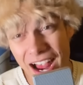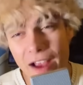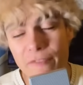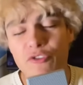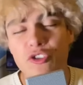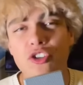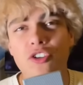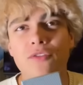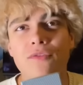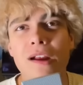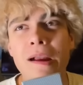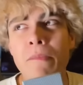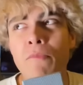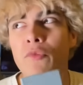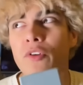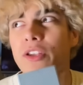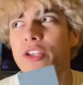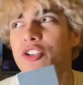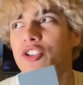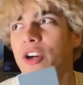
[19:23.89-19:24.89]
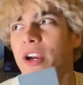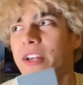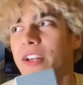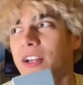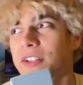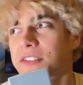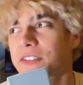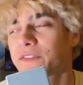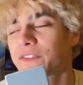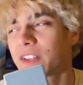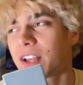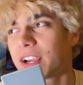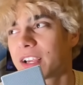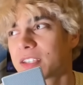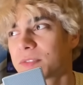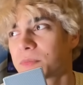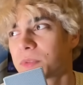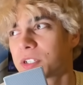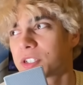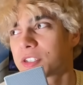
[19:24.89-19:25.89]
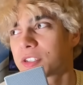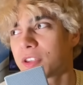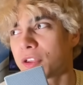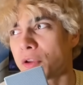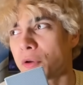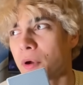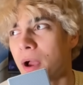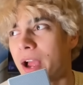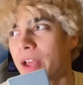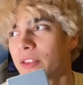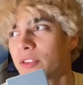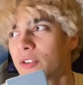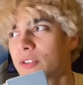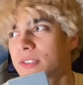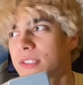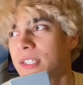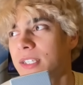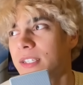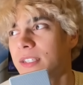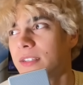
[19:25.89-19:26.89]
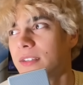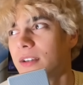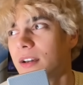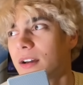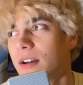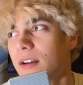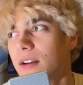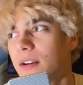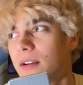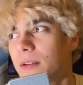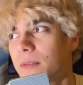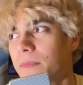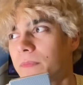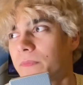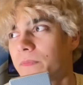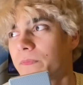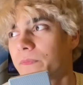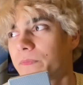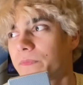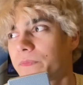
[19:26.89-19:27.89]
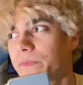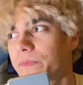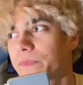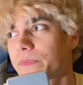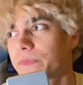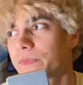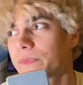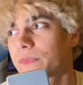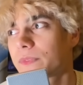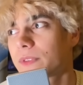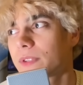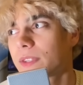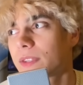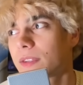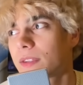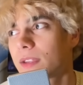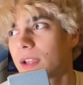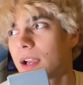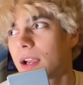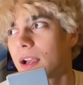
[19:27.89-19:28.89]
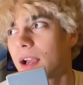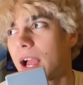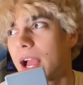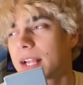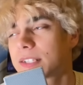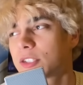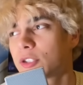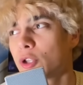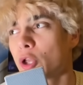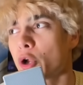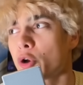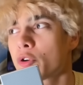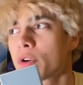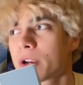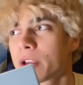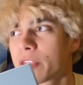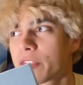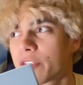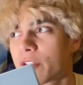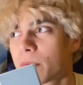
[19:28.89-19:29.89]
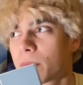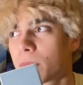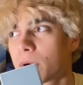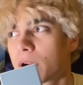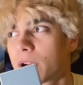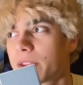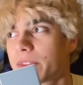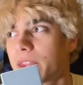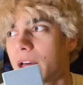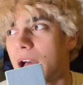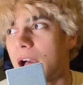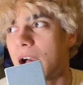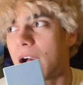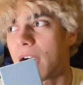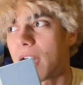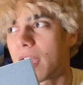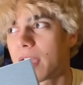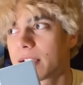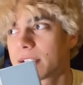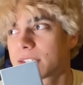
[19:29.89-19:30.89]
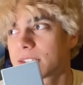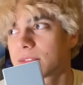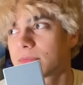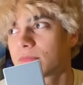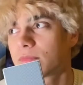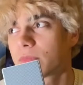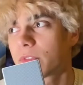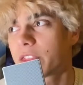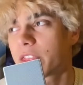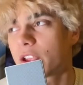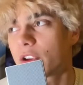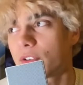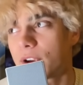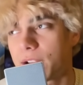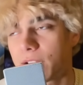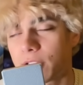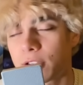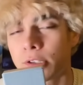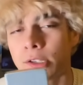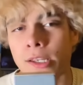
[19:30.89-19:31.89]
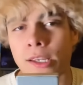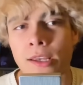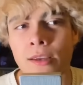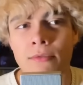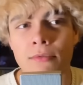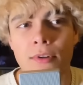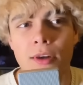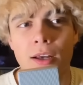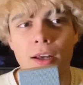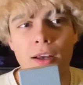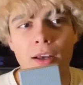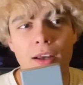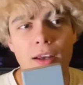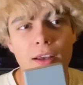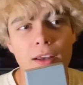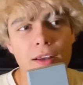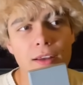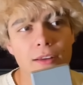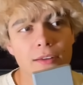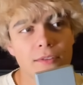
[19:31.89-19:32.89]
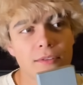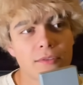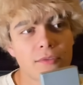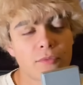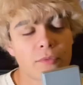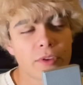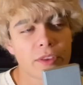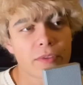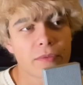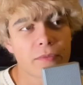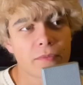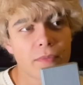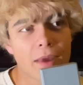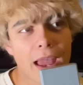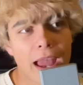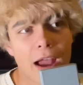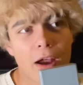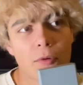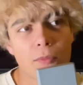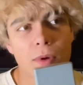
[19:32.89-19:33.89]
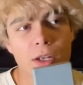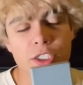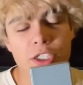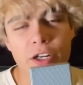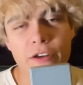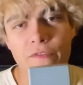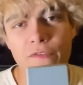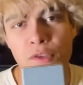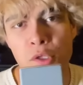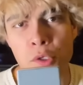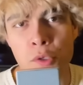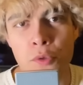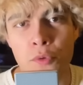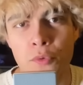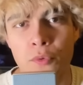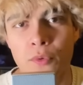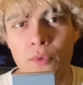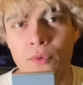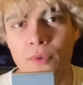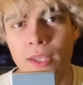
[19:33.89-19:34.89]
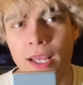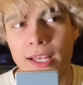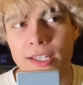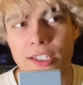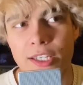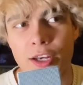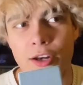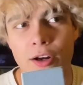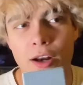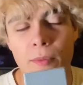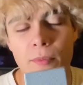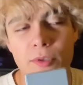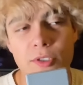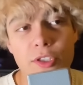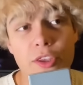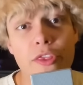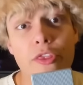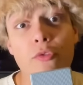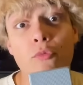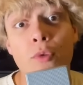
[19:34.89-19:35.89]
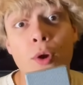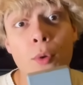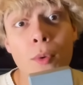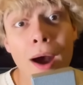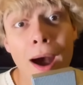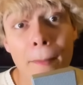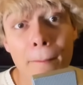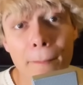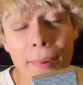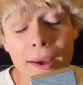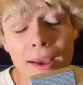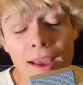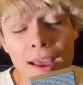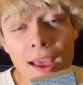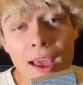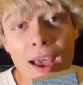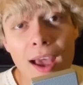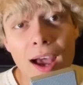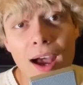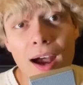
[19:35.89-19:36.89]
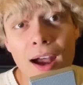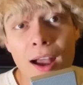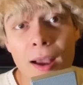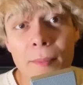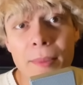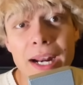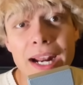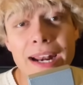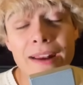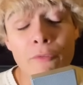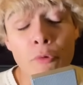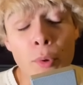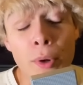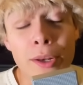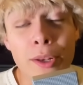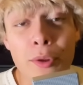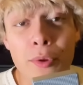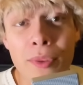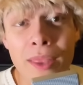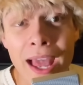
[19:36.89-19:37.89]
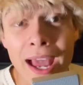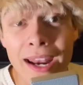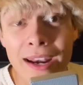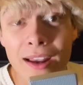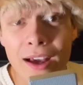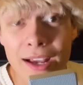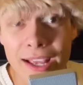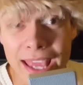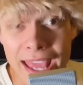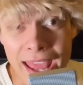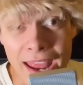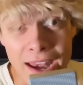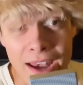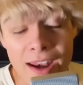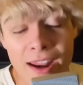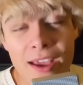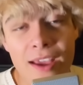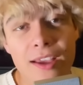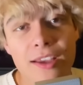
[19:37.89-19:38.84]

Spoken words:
I'm really trying not to fly as much though. I looked at I had to look Greta Thunberg in the eyes theoretically with how much I flew last year. I almost threw up. And I never want to do that again.